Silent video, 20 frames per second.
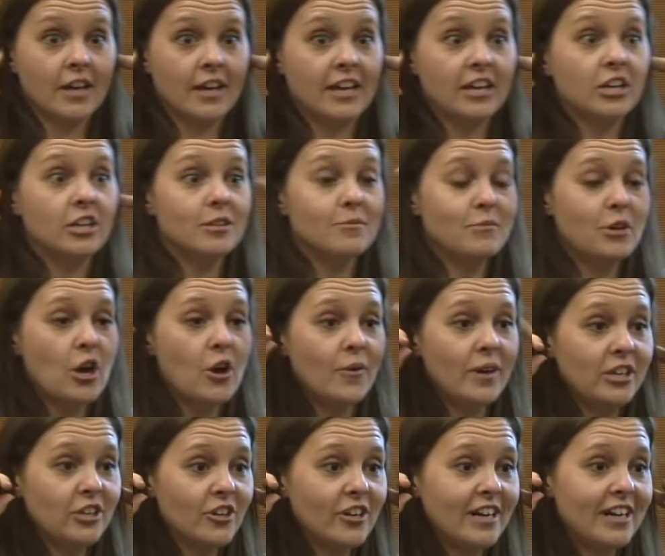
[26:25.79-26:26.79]
It could go
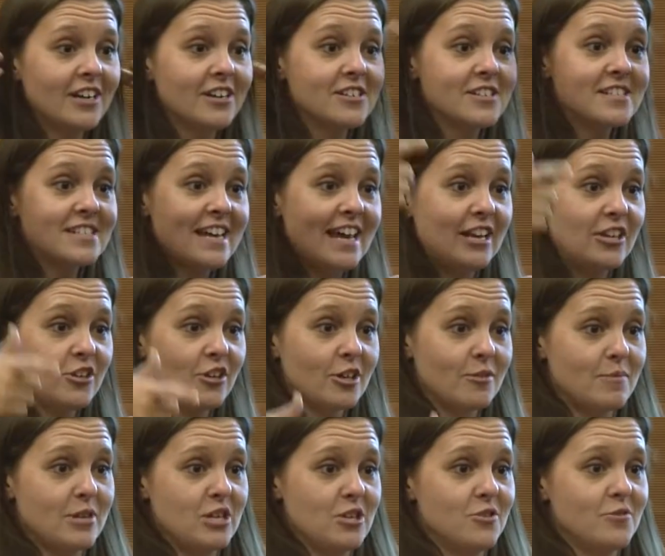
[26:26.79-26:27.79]
in your ears and you
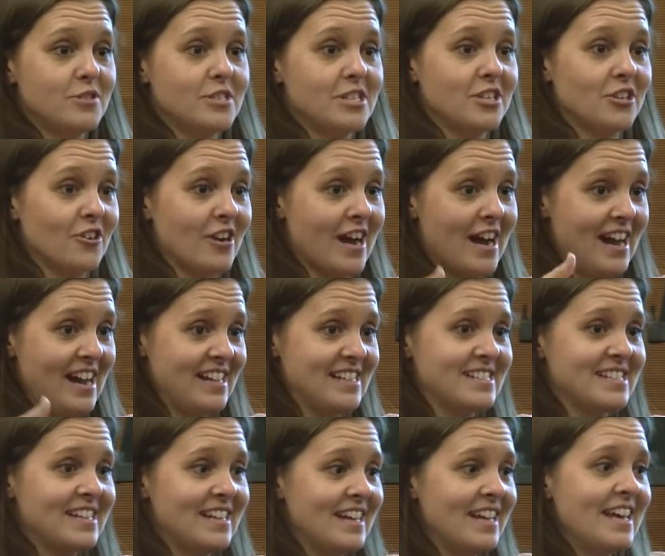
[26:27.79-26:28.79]
could be using your
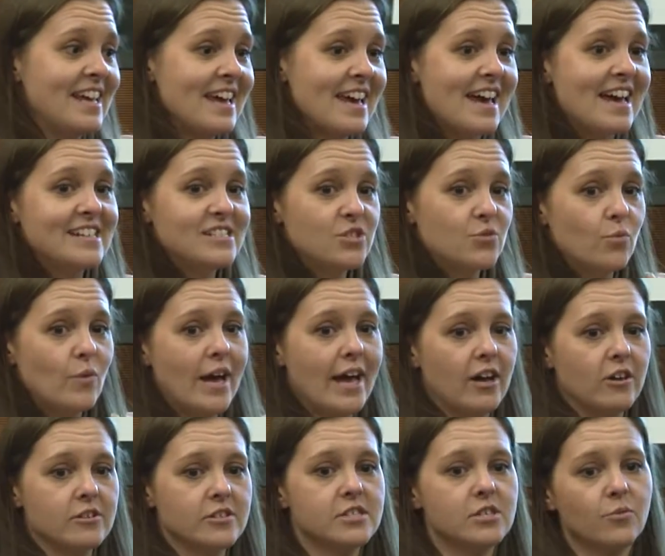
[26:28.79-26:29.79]
eyes as
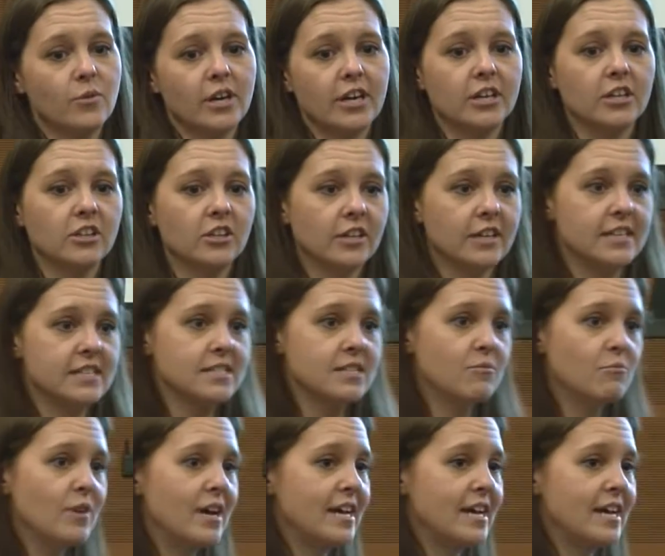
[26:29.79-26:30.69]
well. So we're going to look at some